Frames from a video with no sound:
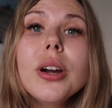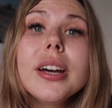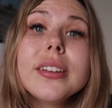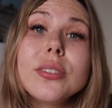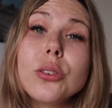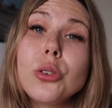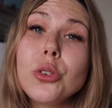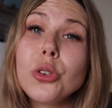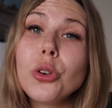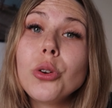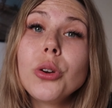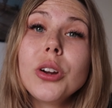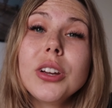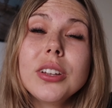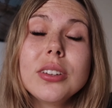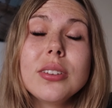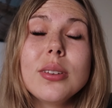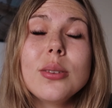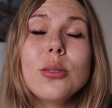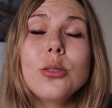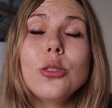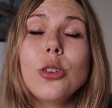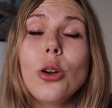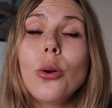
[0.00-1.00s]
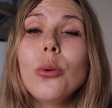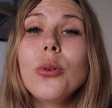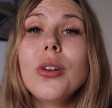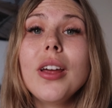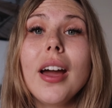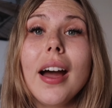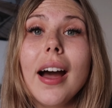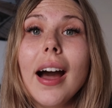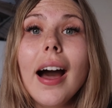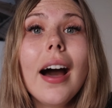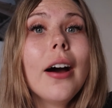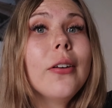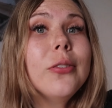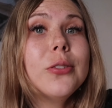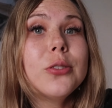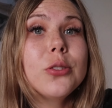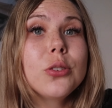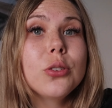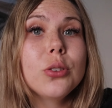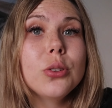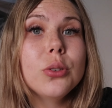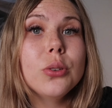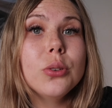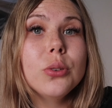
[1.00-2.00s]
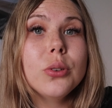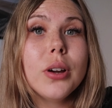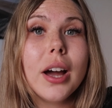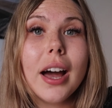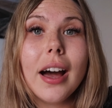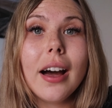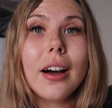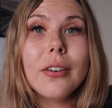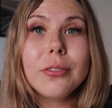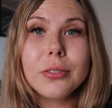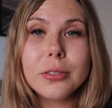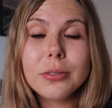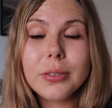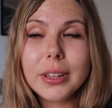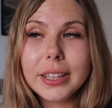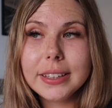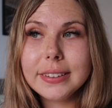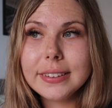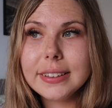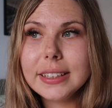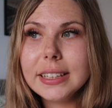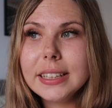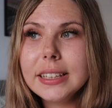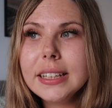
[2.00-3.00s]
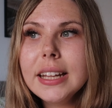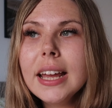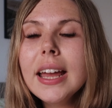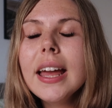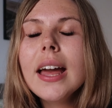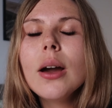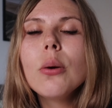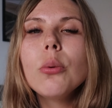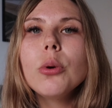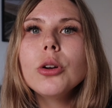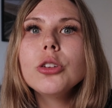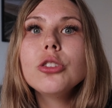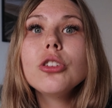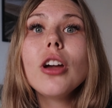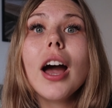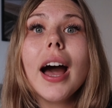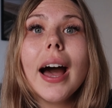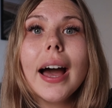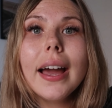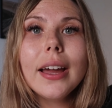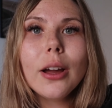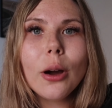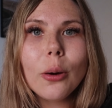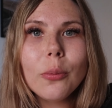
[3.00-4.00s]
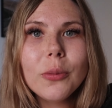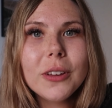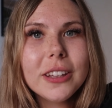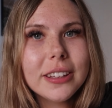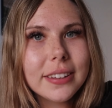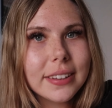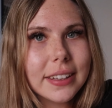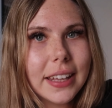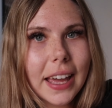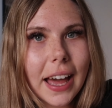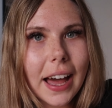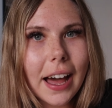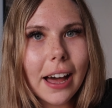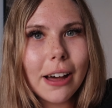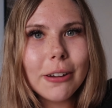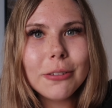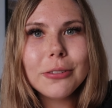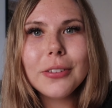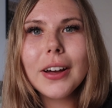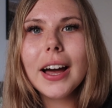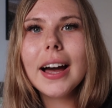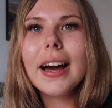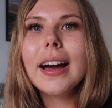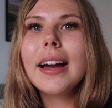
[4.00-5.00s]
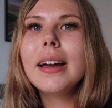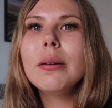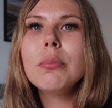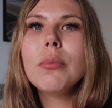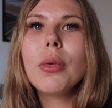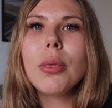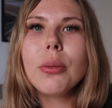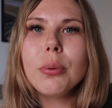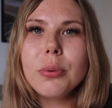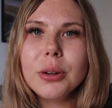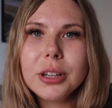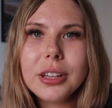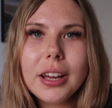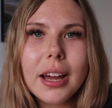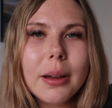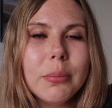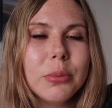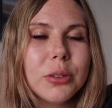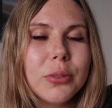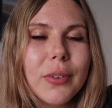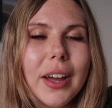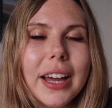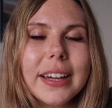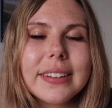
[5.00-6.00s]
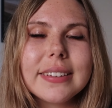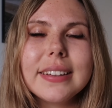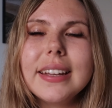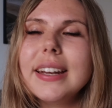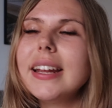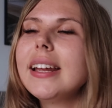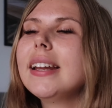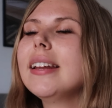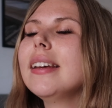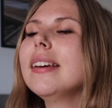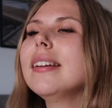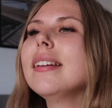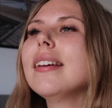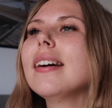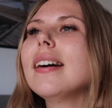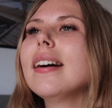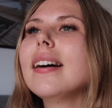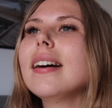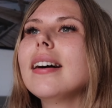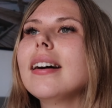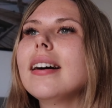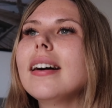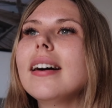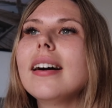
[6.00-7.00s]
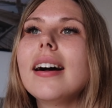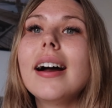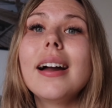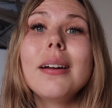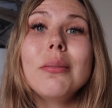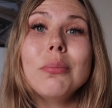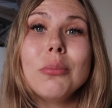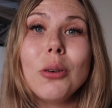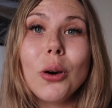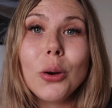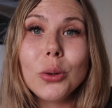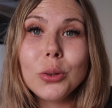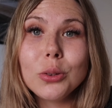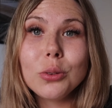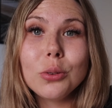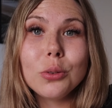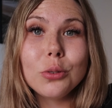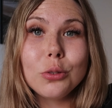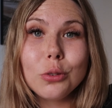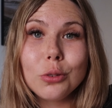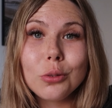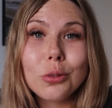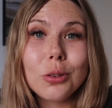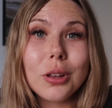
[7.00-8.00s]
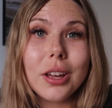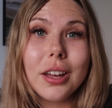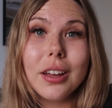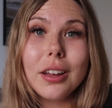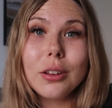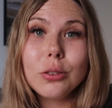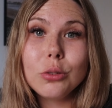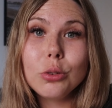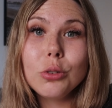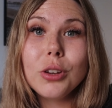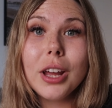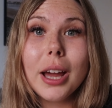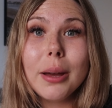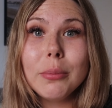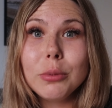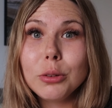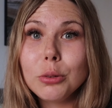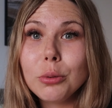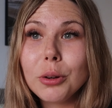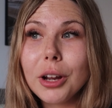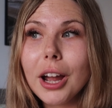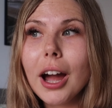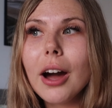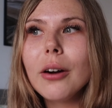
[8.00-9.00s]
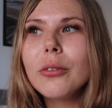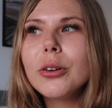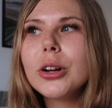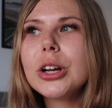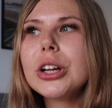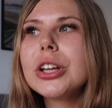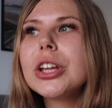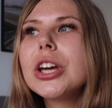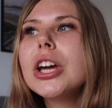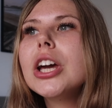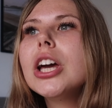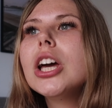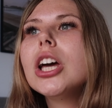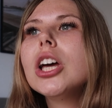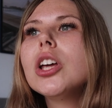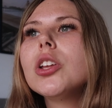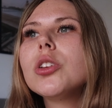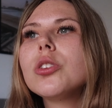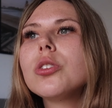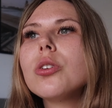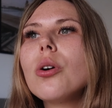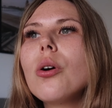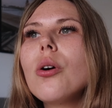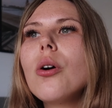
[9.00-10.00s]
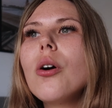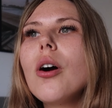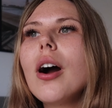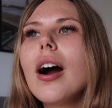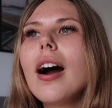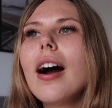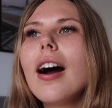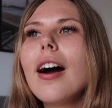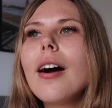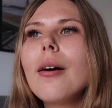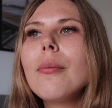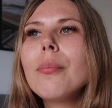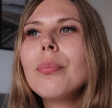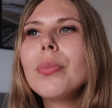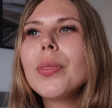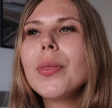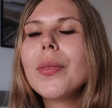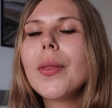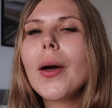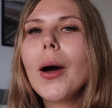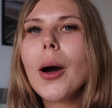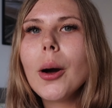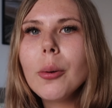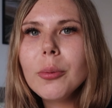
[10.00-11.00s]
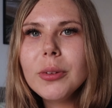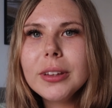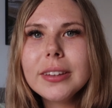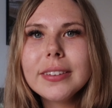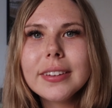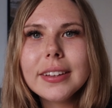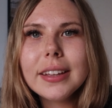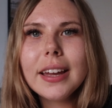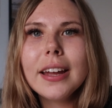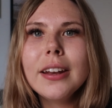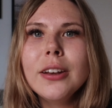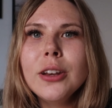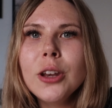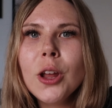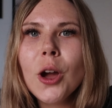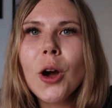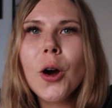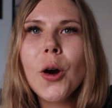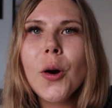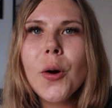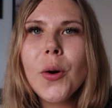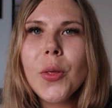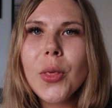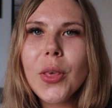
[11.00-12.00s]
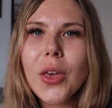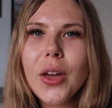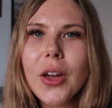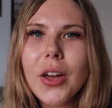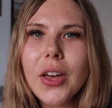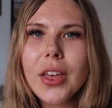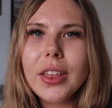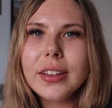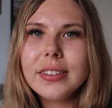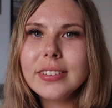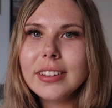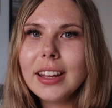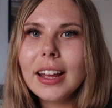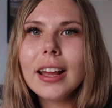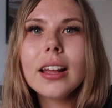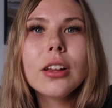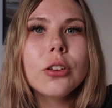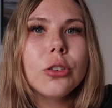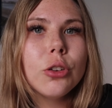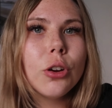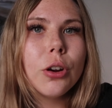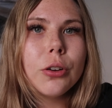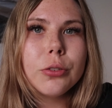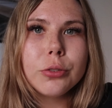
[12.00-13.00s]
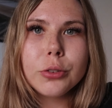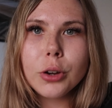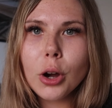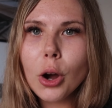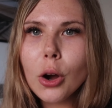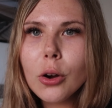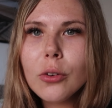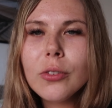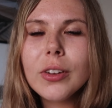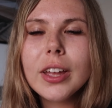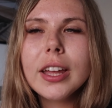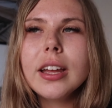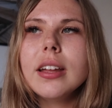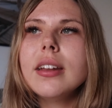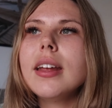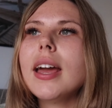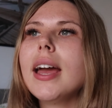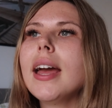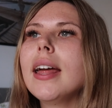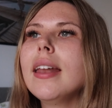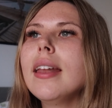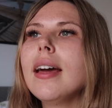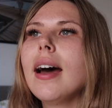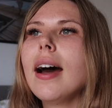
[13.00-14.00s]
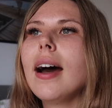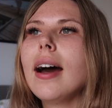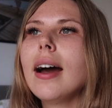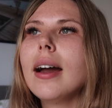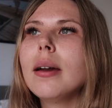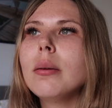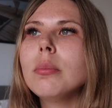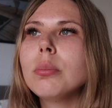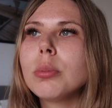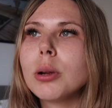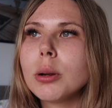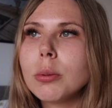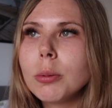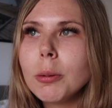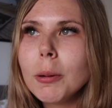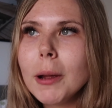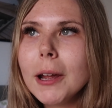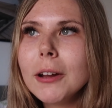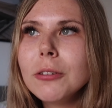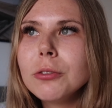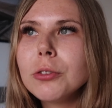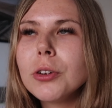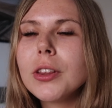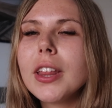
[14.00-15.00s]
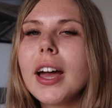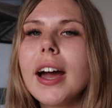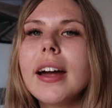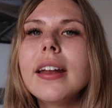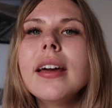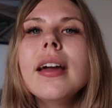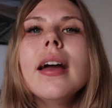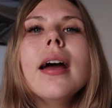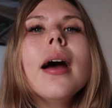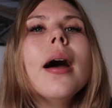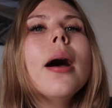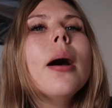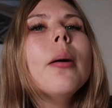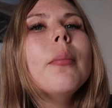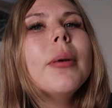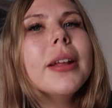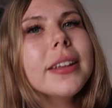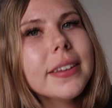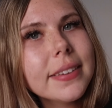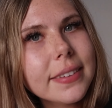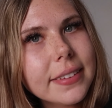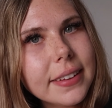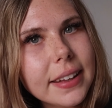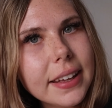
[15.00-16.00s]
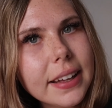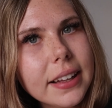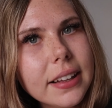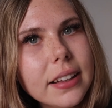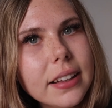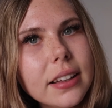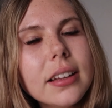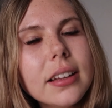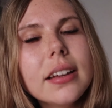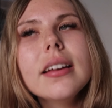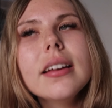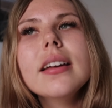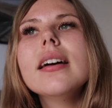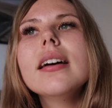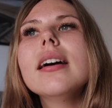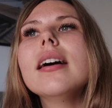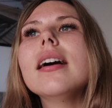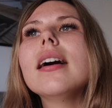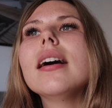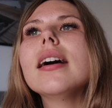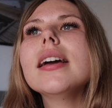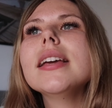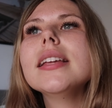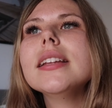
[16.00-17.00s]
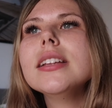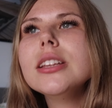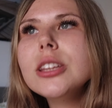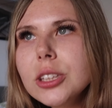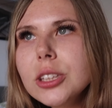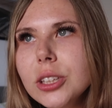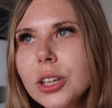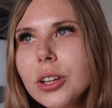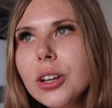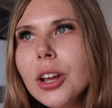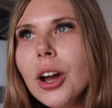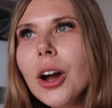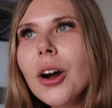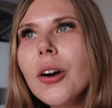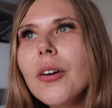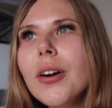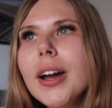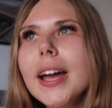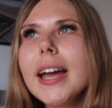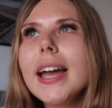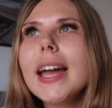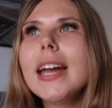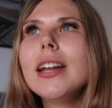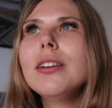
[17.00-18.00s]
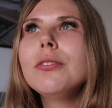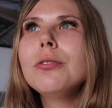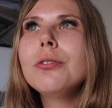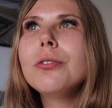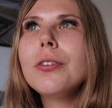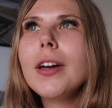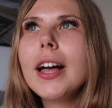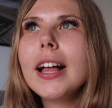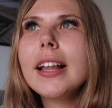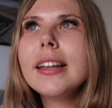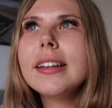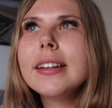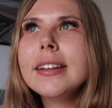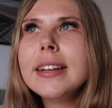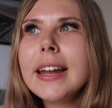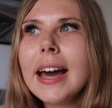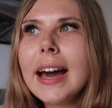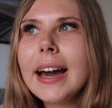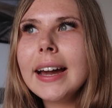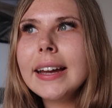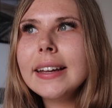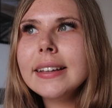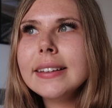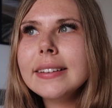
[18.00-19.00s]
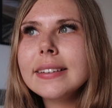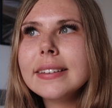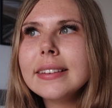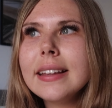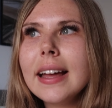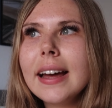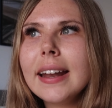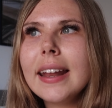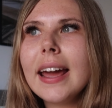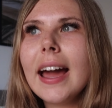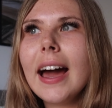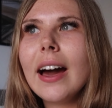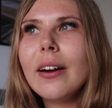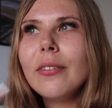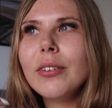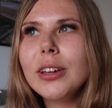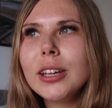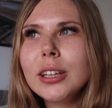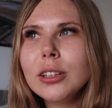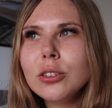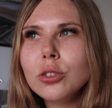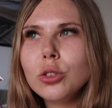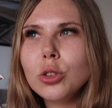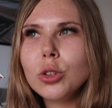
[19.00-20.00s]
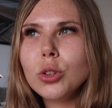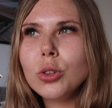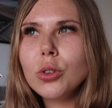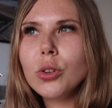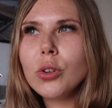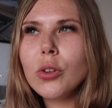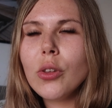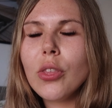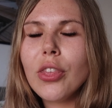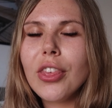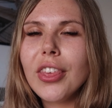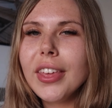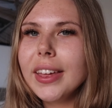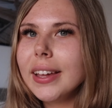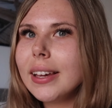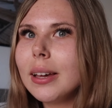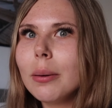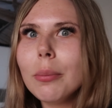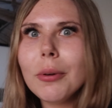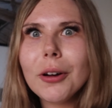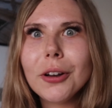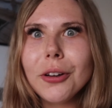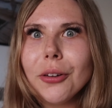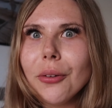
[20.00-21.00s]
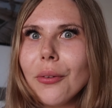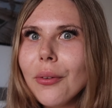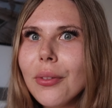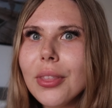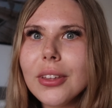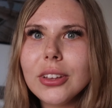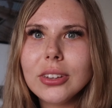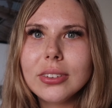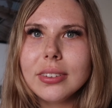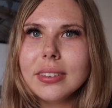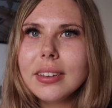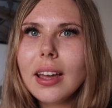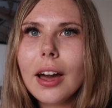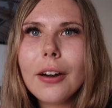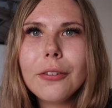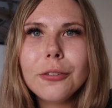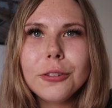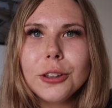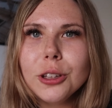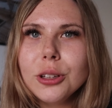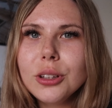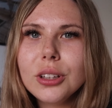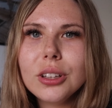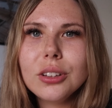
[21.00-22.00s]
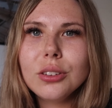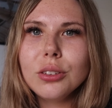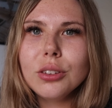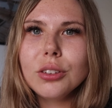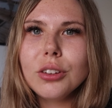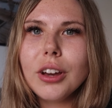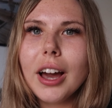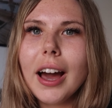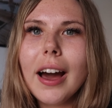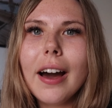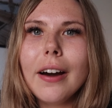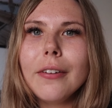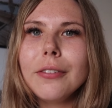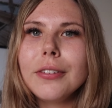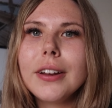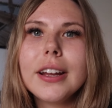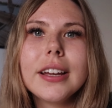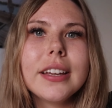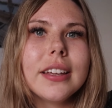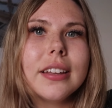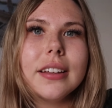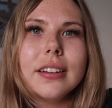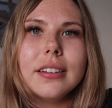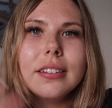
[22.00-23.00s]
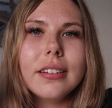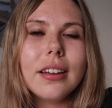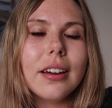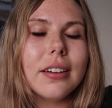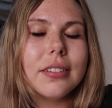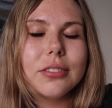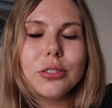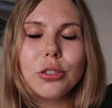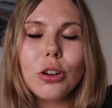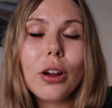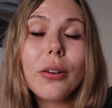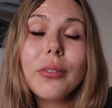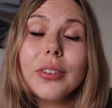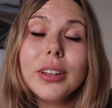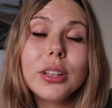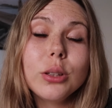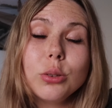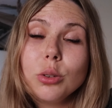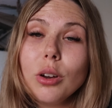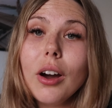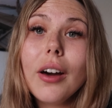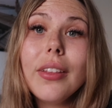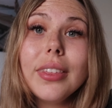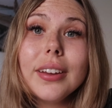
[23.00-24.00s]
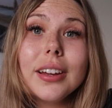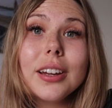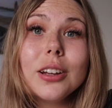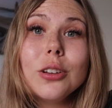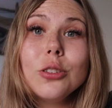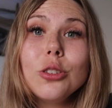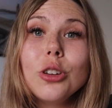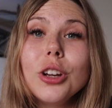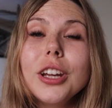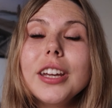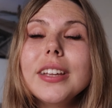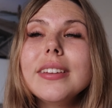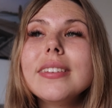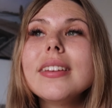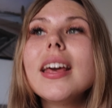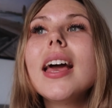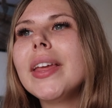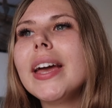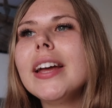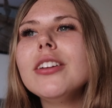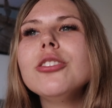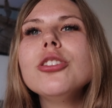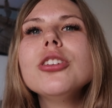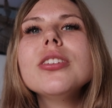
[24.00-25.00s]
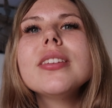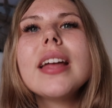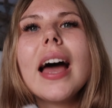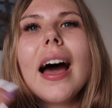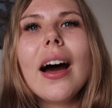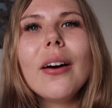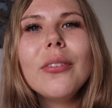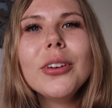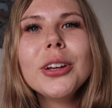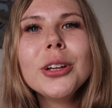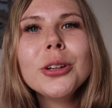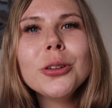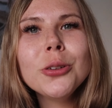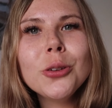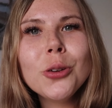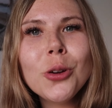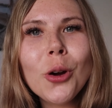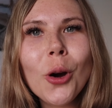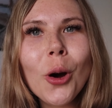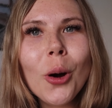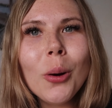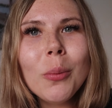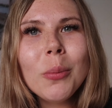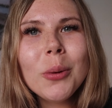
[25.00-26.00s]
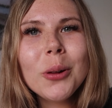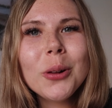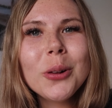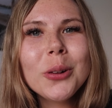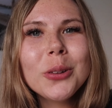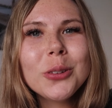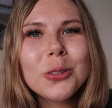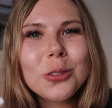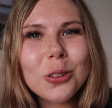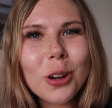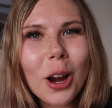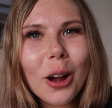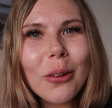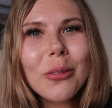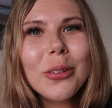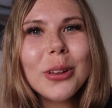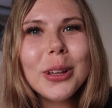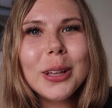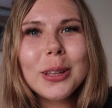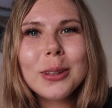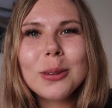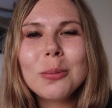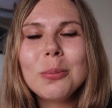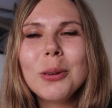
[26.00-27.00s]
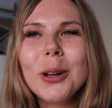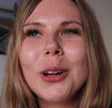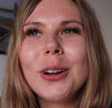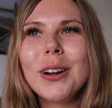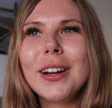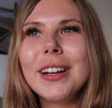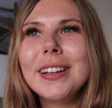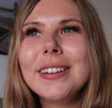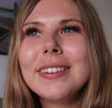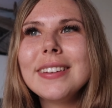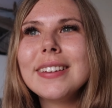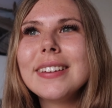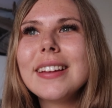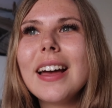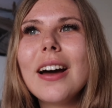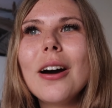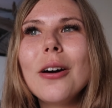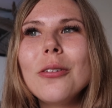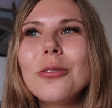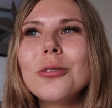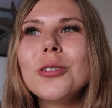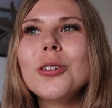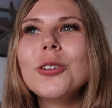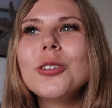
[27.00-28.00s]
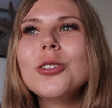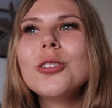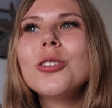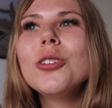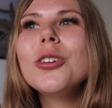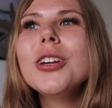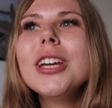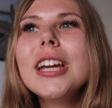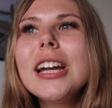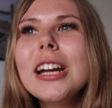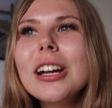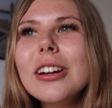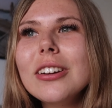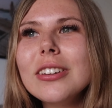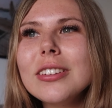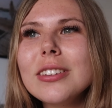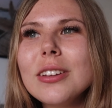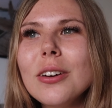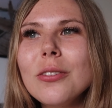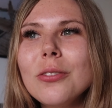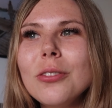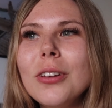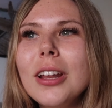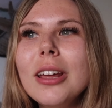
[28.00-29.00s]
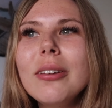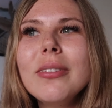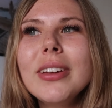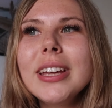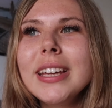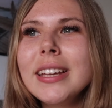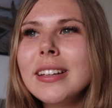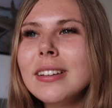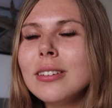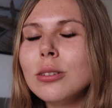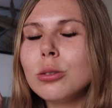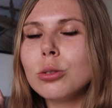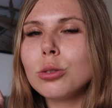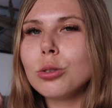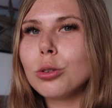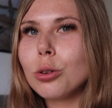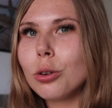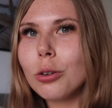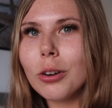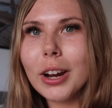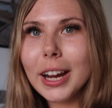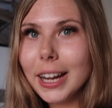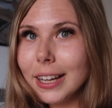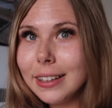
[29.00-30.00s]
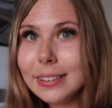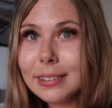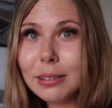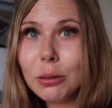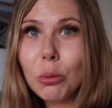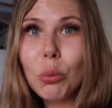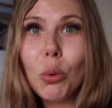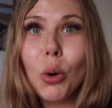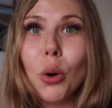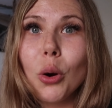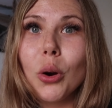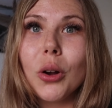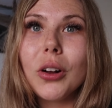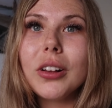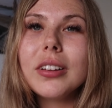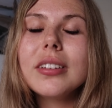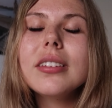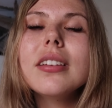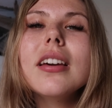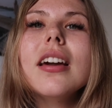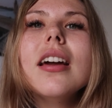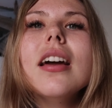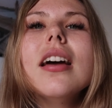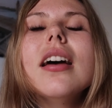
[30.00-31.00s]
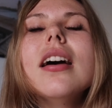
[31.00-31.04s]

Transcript: You as a tourist don't have to have a vaccine, which I obviously have. I'm 3 times vaccinated. I'm also 2 times recovered, so obviously I know the danger of COVID and I'm prepared for that, but still, you know, it felt nice not having to think about all the stuff you need to have, like, in traveling to other countries, and just having a normal travel experience after 2 years of living in this crazy world.